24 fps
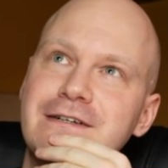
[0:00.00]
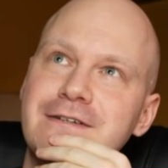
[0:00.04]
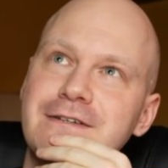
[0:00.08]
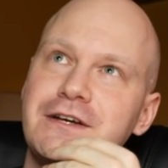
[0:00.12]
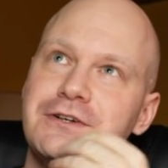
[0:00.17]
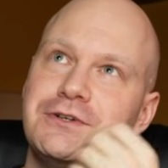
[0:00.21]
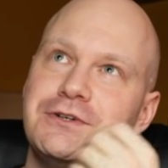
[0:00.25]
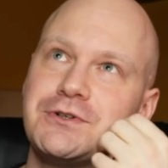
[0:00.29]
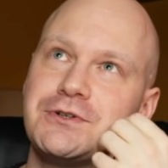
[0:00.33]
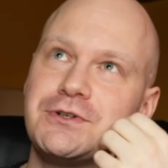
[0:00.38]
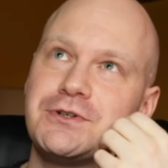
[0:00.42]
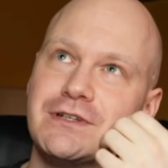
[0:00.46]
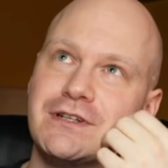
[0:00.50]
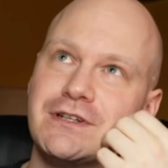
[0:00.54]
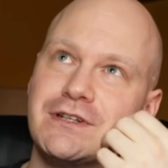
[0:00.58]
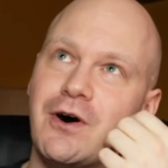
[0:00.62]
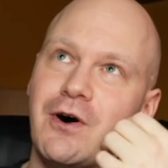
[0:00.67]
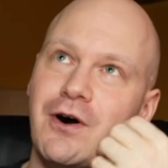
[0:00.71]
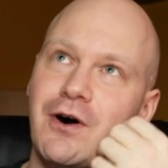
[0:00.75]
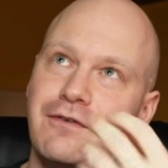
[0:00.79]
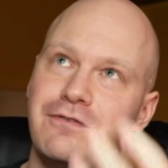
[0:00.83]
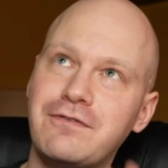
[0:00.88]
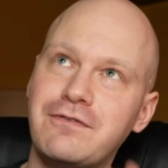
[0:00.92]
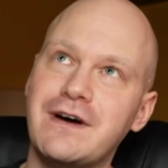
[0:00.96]
You could
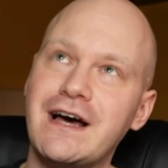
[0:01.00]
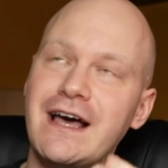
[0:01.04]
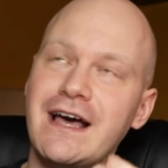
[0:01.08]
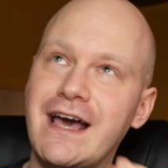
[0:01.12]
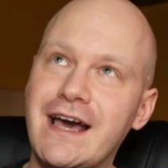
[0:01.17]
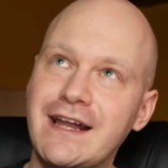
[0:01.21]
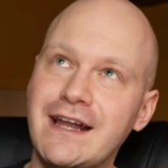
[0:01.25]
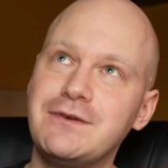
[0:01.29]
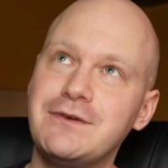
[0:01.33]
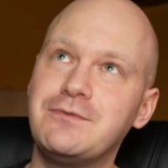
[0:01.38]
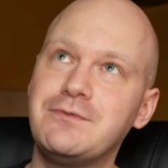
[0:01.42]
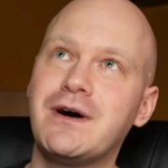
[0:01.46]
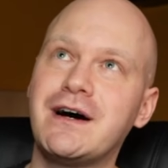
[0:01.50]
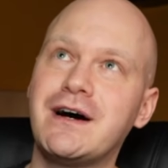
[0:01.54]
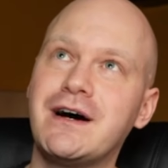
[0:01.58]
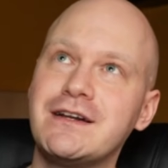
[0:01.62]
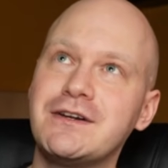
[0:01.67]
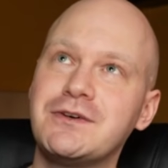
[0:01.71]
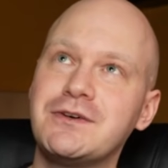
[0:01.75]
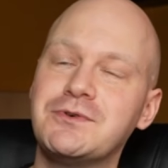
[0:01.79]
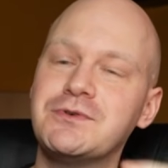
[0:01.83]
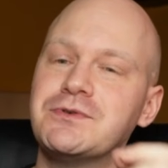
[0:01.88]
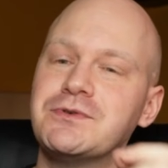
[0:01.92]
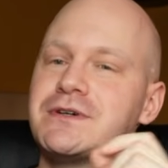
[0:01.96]
offer anyone
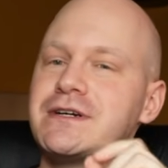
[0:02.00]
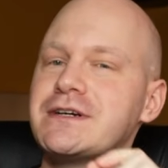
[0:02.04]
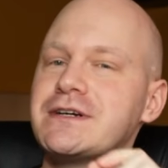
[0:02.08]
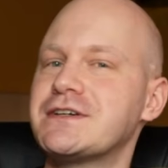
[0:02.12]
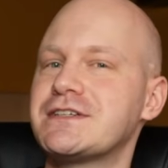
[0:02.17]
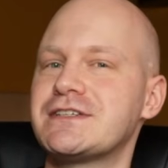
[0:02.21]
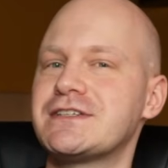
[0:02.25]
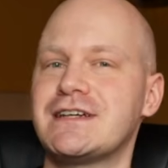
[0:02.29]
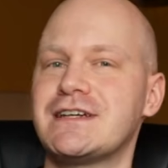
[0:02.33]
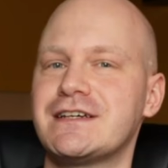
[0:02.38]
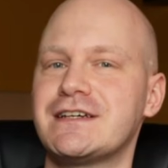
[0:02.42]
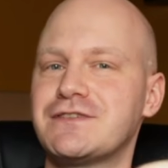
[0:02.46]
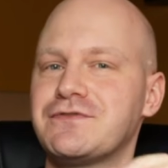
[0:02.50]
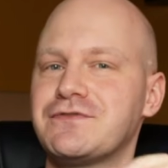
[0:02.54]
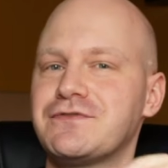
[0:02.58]
who registers